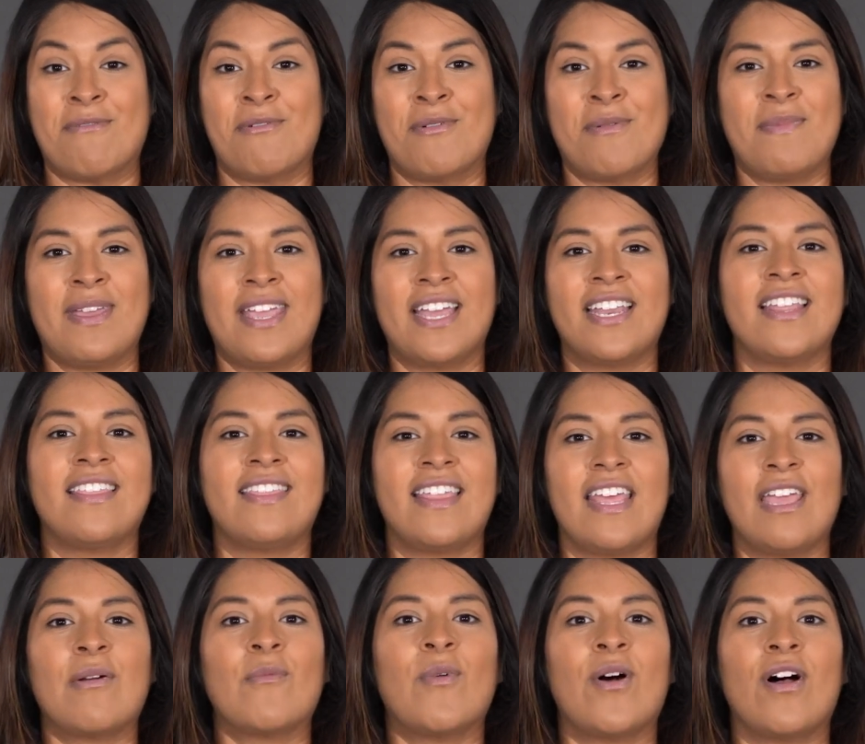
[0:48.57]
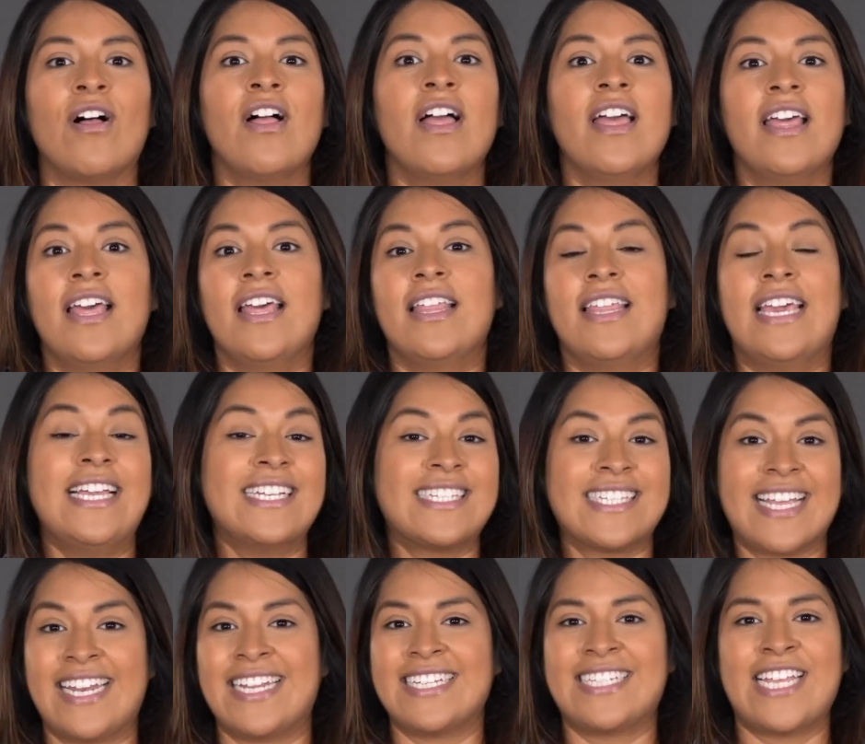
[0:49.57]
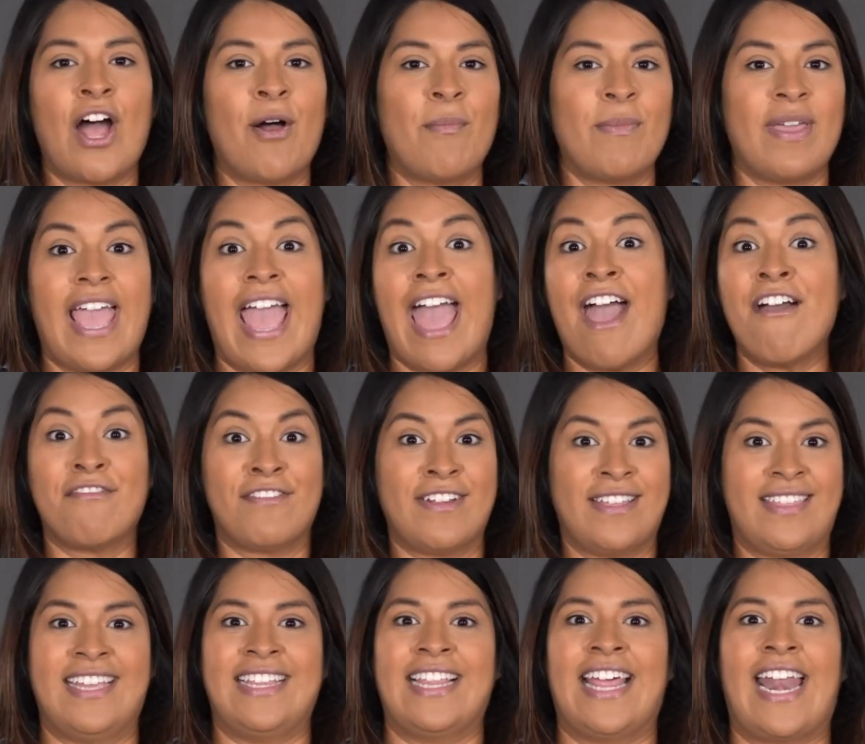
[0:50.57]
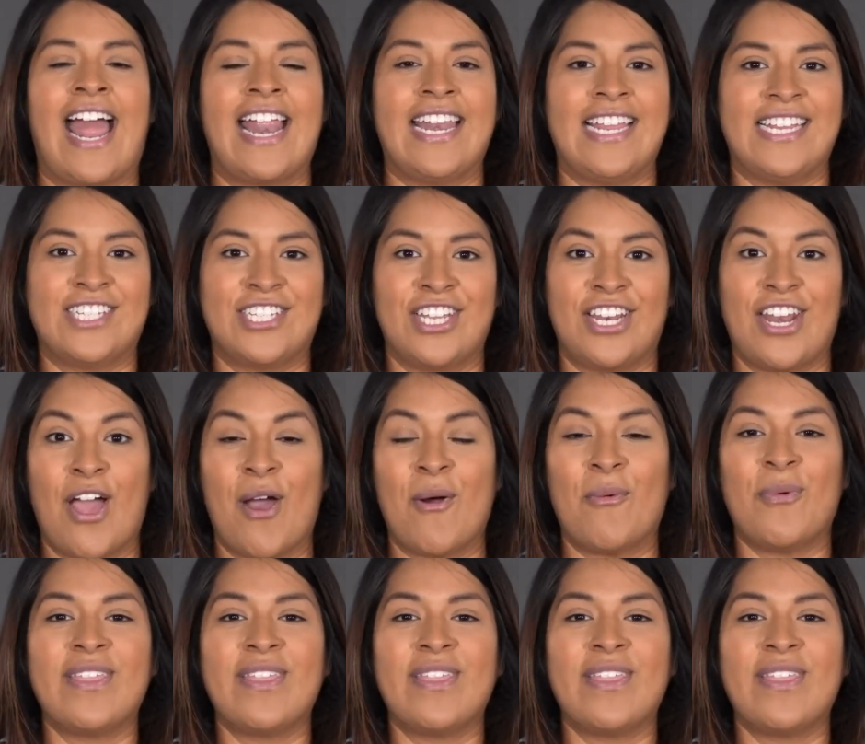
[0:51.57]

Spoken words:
And we begin to think, well, he's going to tell me everything that I need to know.